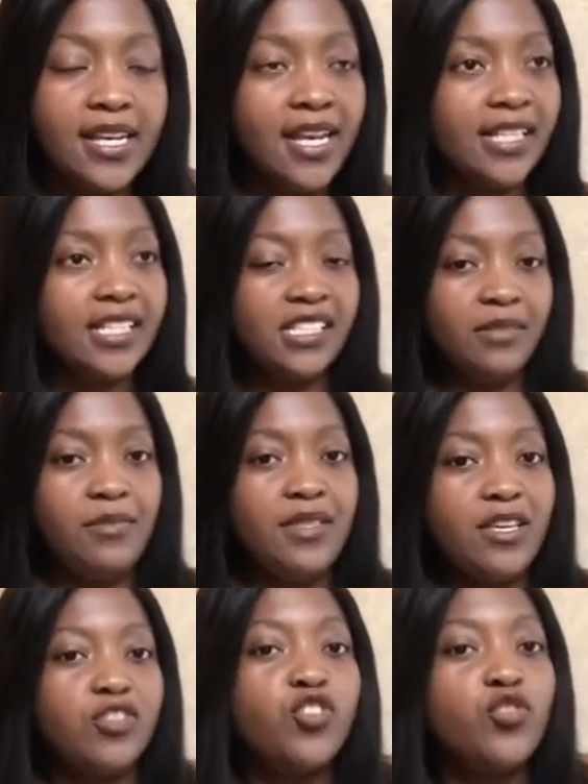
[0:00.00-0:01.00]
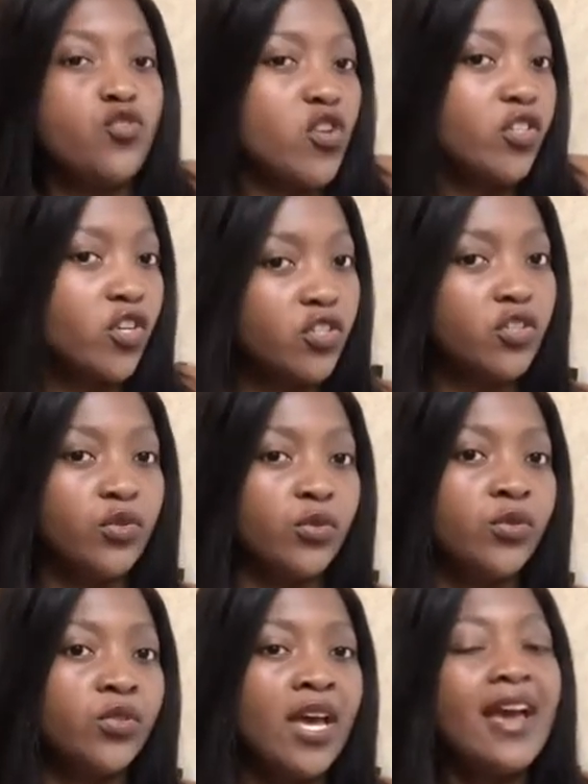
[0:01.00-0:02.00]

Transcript: It doesn't mean that you're not going to lose